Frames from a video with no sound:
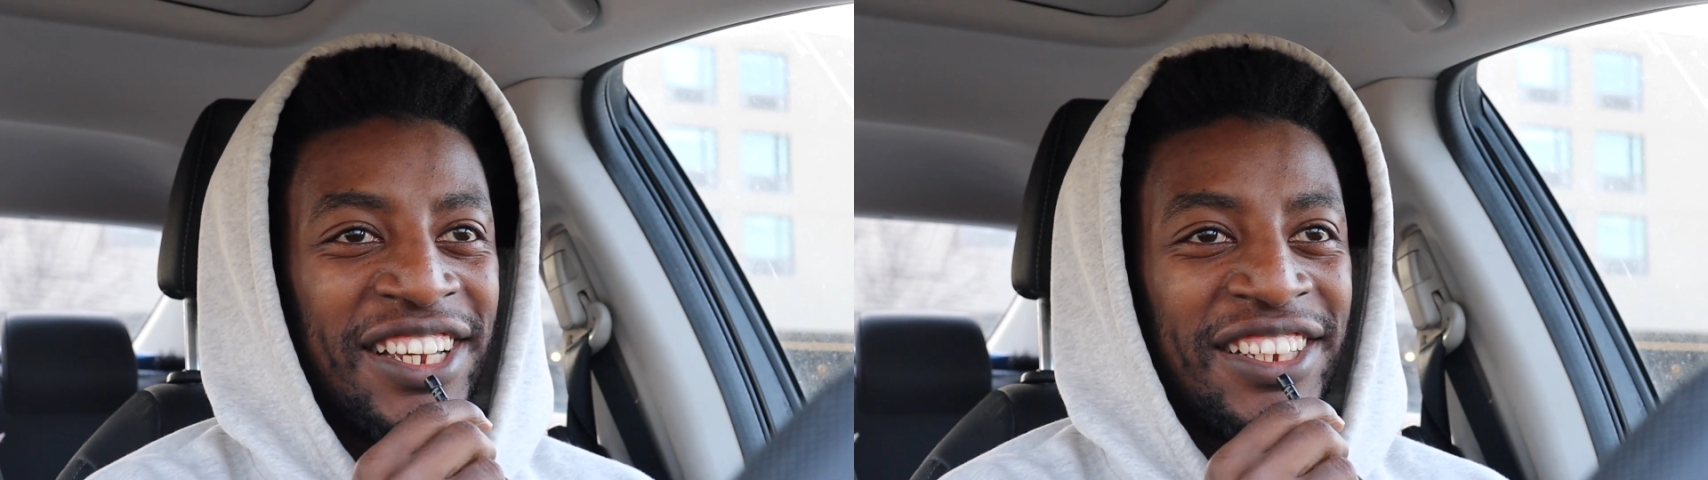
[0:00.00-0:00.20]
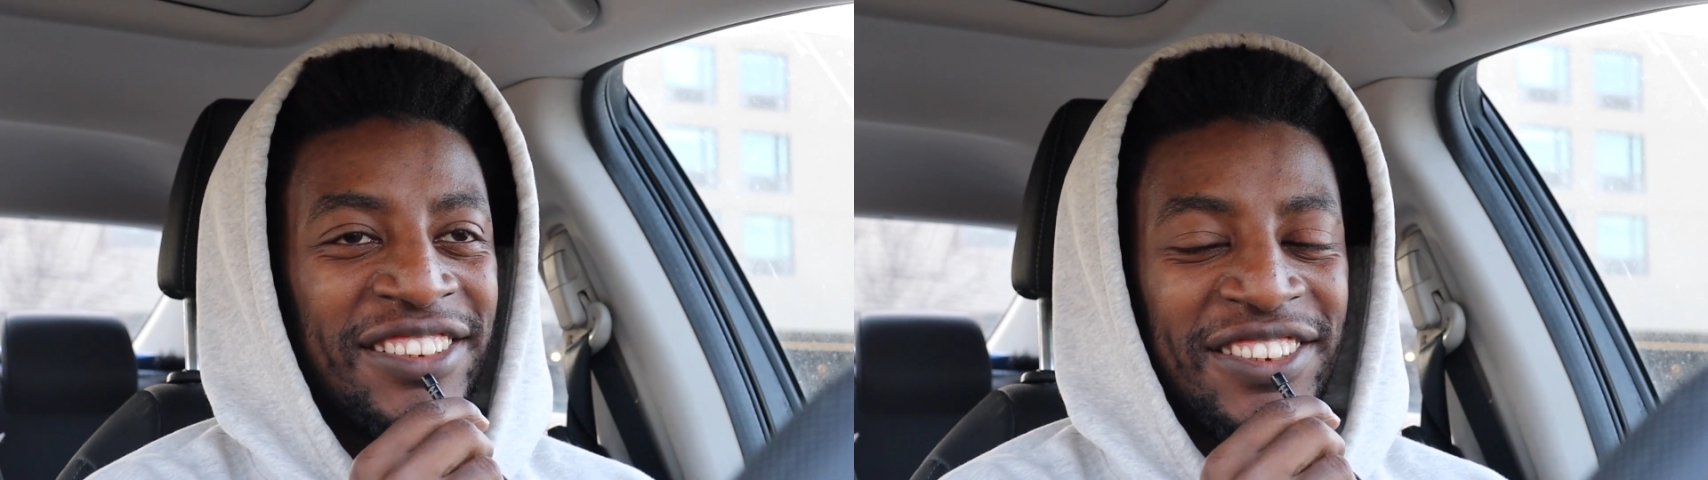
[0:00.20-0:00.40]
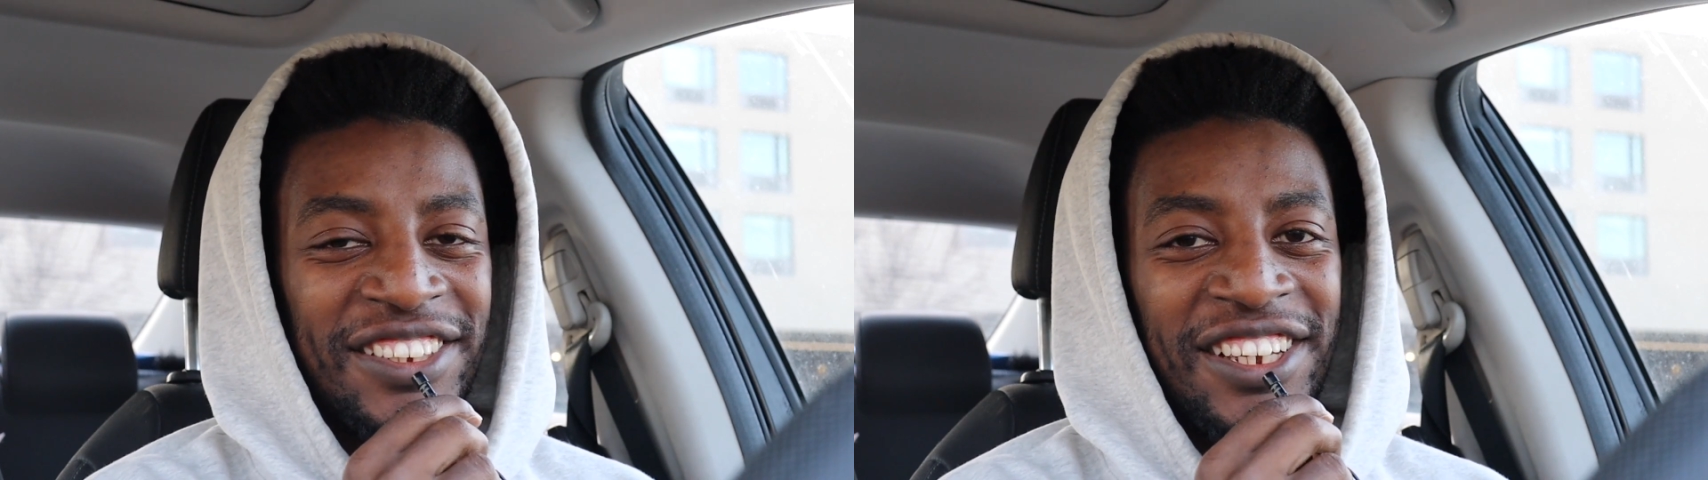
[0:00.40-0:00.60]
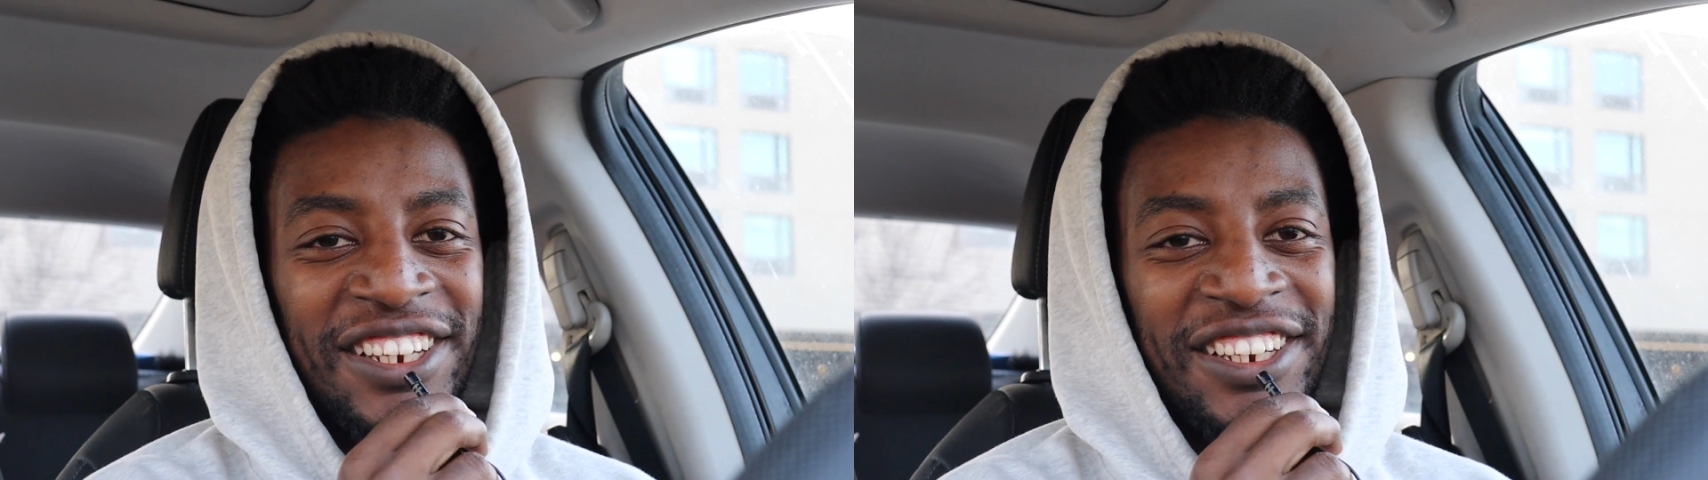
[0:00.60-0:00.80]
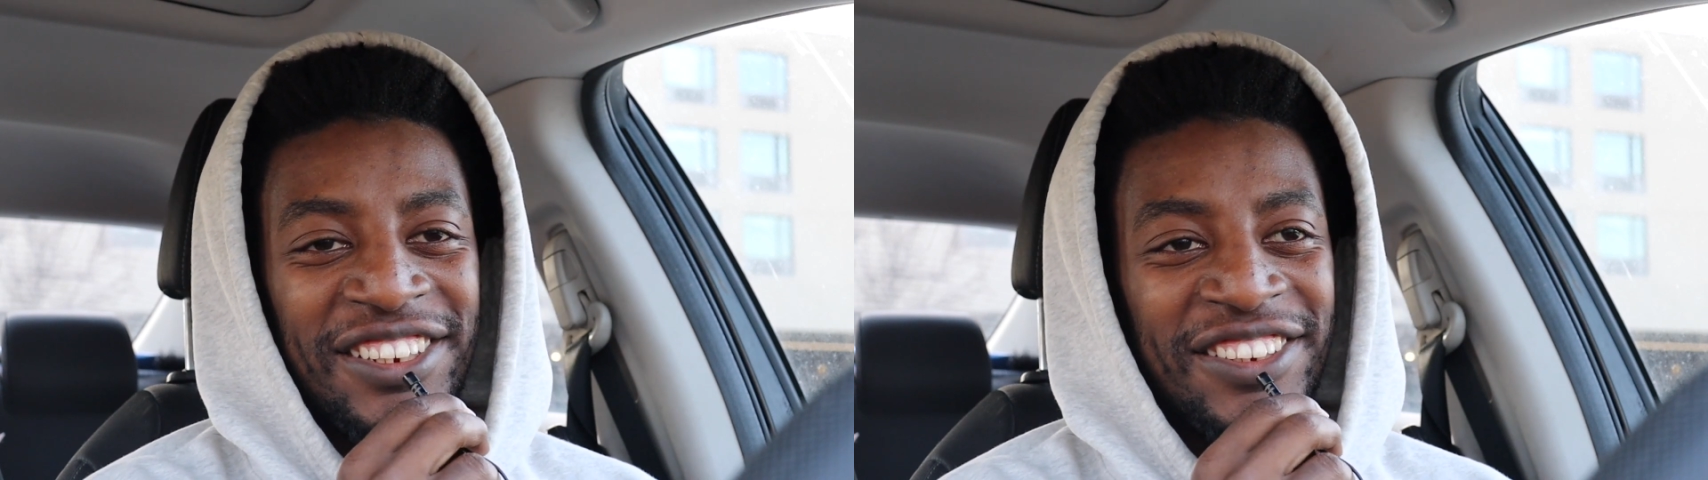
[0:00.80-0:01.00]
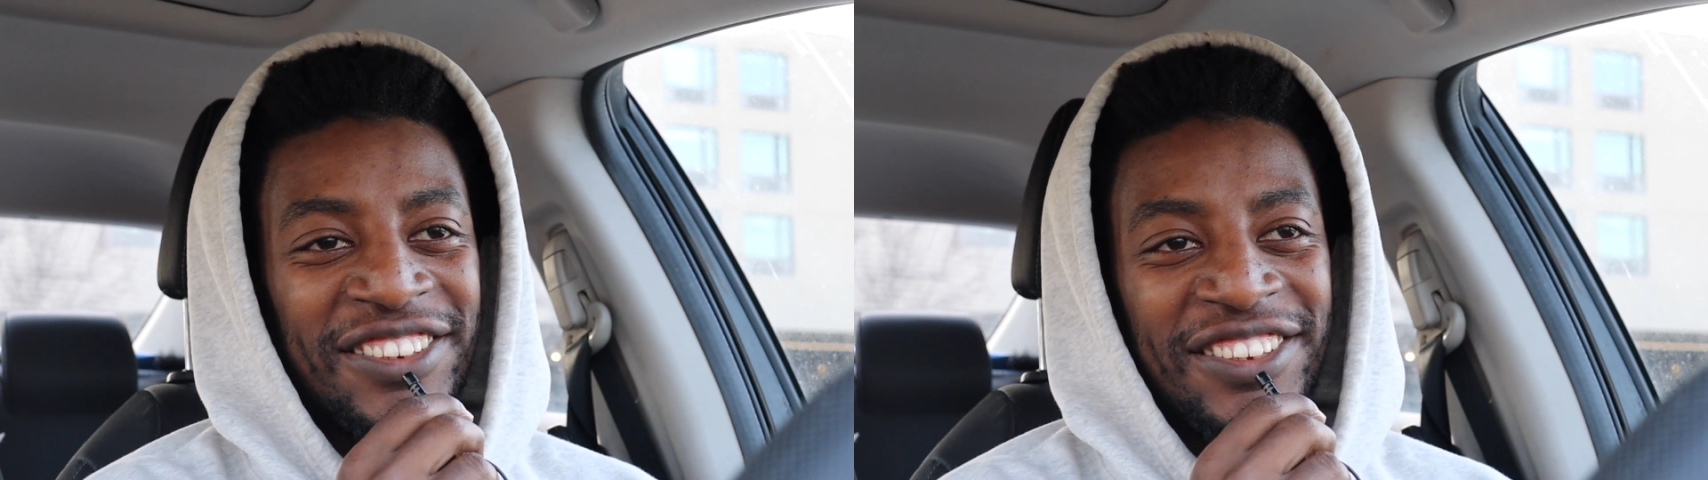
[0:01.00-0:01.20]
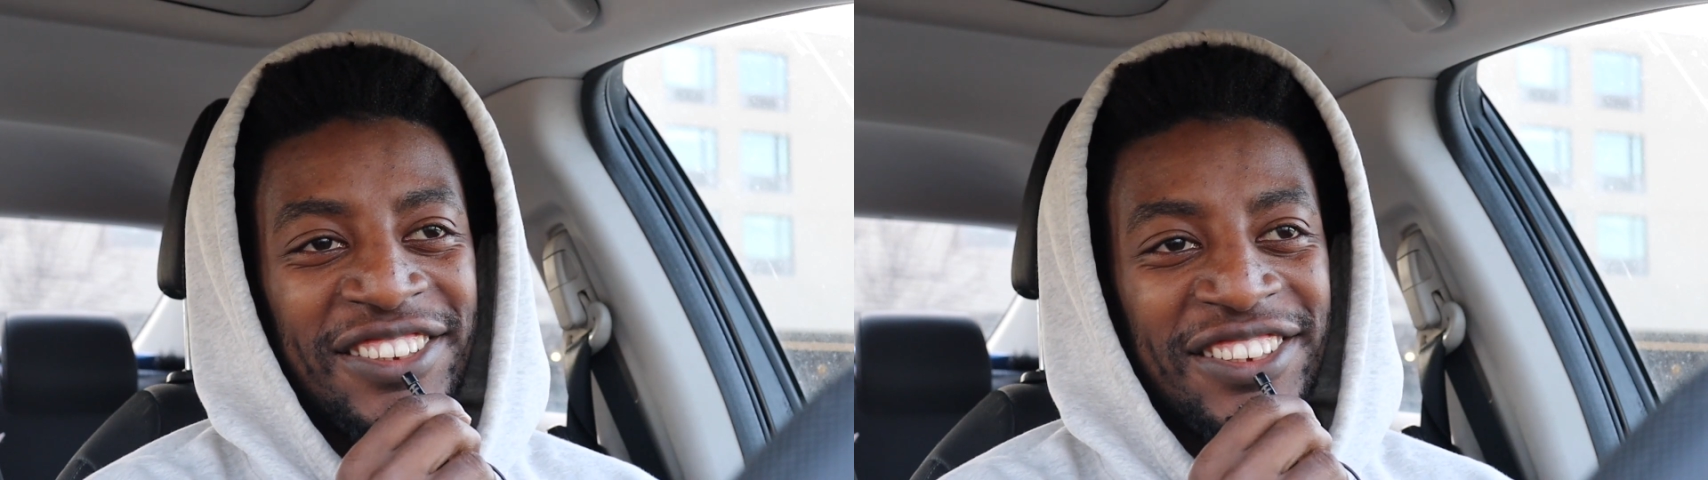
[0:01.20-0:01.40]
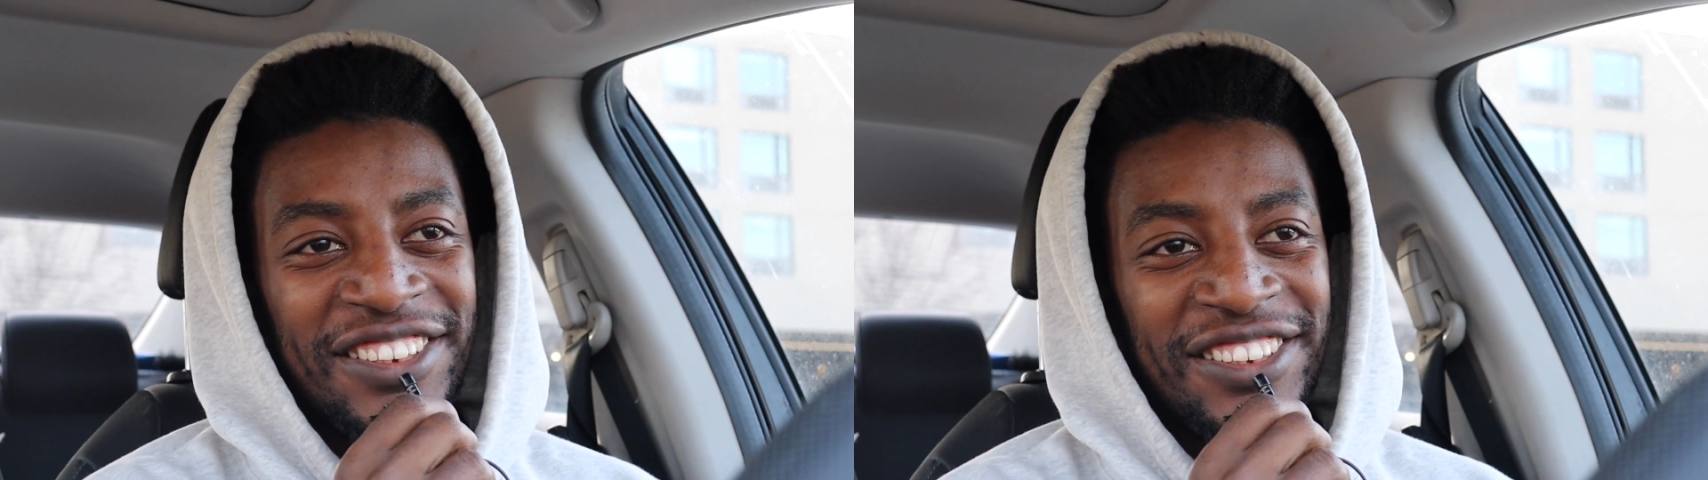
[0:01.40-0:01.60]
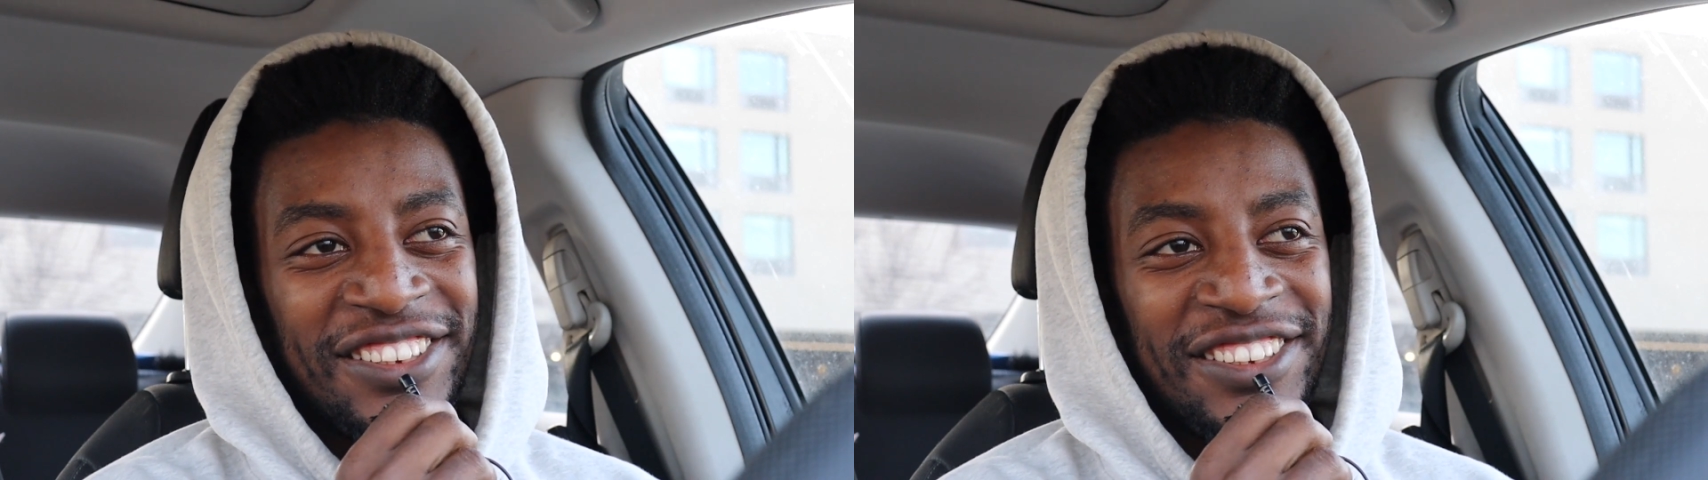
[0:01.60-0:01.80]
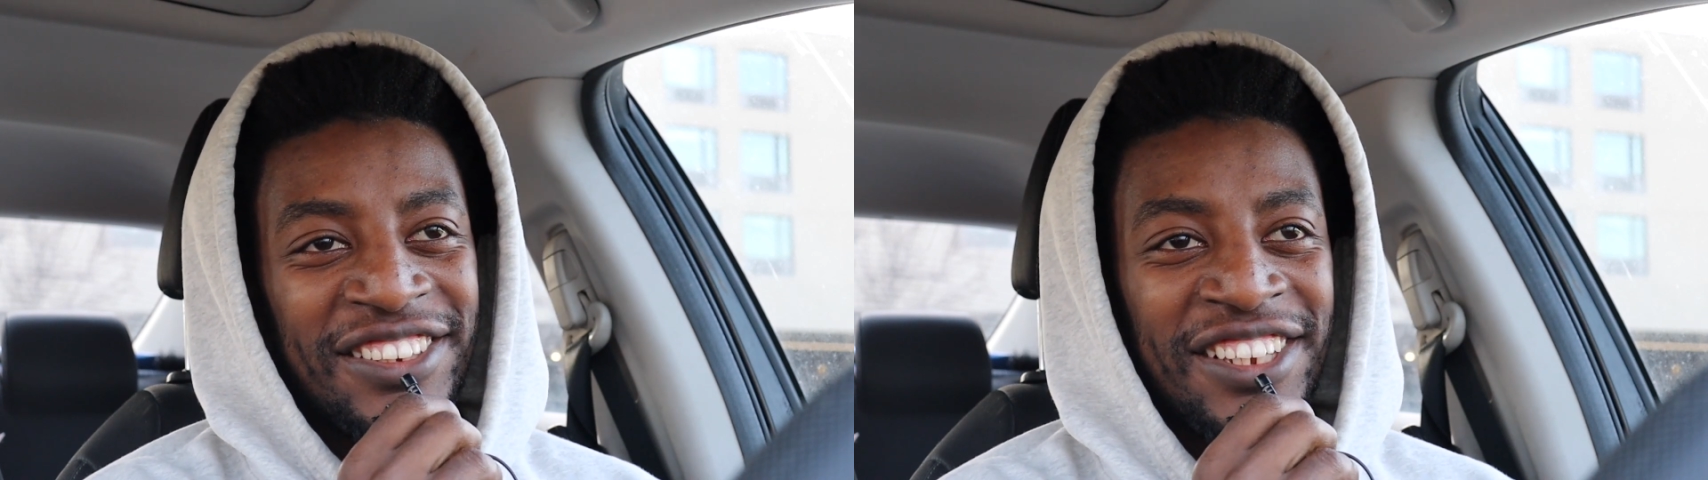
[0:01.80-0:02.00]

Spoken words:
So this